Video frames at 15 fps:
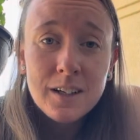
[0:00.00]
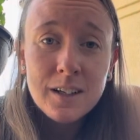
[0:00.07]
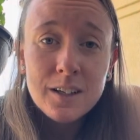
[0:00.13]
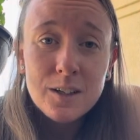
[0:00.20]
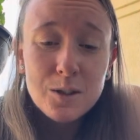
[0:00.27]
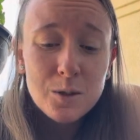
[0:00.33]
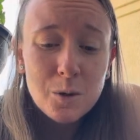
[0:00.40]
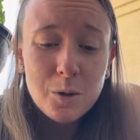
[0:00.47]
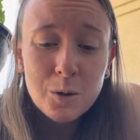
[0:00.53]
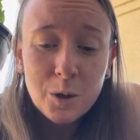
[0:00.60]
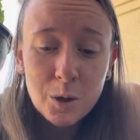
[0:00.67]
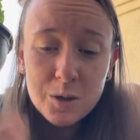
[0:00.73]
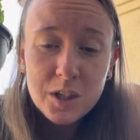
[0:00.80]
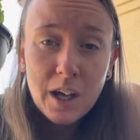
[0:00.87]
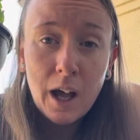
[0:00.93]
The soul
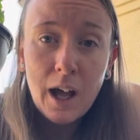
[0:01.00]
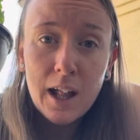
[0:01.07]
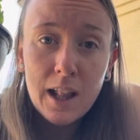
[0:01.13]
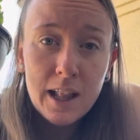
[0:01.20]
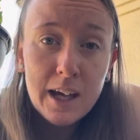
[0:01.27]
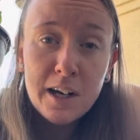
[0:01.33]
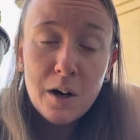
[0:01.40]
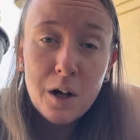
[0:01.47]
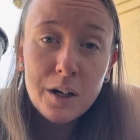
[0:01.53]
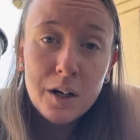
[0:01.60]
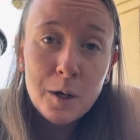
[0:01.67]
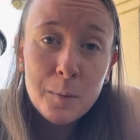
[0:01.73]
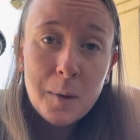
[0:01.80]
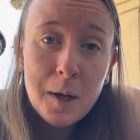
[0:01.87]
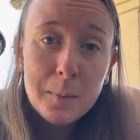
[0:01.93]
goes, yeah, let it all
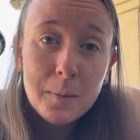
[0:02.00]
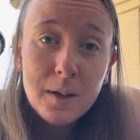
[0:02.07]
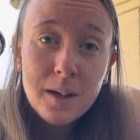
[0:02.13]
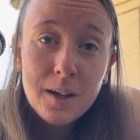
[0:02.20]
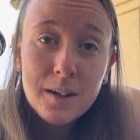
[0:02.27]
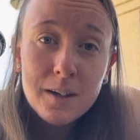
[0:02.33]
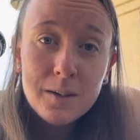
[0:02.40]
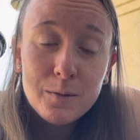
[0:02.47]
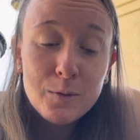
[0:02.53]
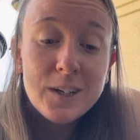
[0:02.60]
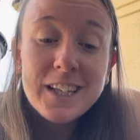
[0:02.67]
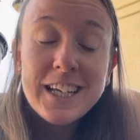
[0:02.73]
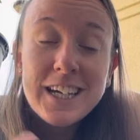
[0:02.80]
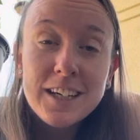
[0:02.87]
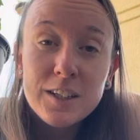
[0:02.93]
come up.
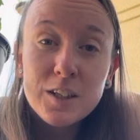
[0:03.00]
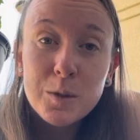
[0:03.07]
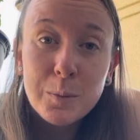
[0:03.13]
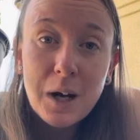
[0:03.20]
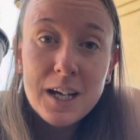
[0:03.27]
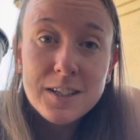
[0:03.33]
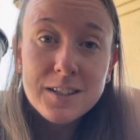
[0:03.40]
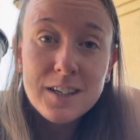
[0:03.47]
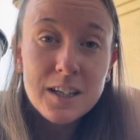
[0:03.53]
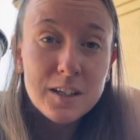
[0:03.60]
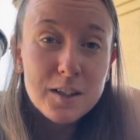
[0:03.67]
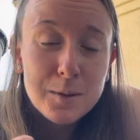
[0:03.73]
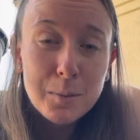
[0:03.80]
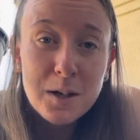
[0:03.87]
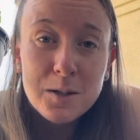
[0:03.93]
Freely express.
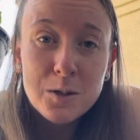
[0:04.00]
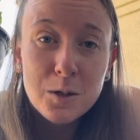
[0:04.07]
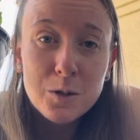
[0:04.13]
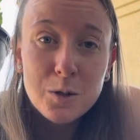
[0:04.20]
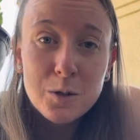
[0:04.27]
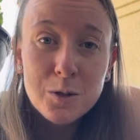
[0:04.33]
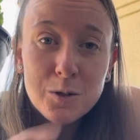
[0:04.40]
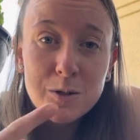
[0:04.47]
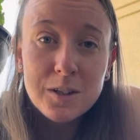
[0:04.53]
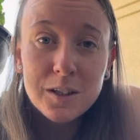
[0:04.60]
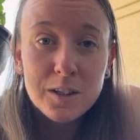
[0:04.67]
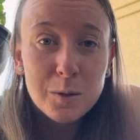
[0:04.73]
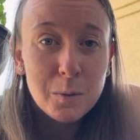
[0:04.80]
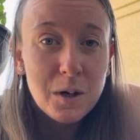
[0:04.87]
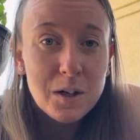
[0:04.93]
Express your truths.
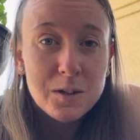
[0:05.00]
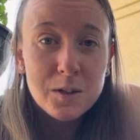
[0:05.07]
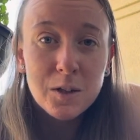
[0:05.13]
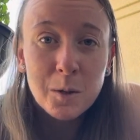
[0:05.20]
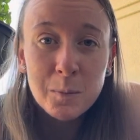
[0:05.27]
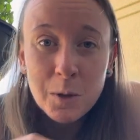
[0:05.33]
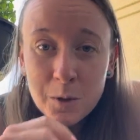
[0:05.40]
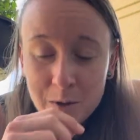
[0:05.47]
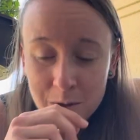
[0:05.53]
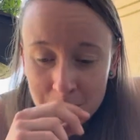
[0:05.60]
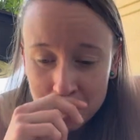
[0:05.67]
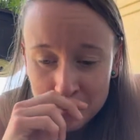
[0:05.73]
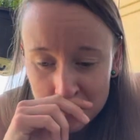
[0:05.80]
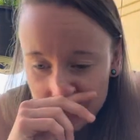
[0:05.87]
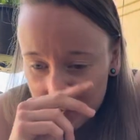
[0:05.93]
Express your
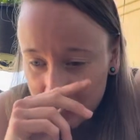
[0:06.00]
emotions.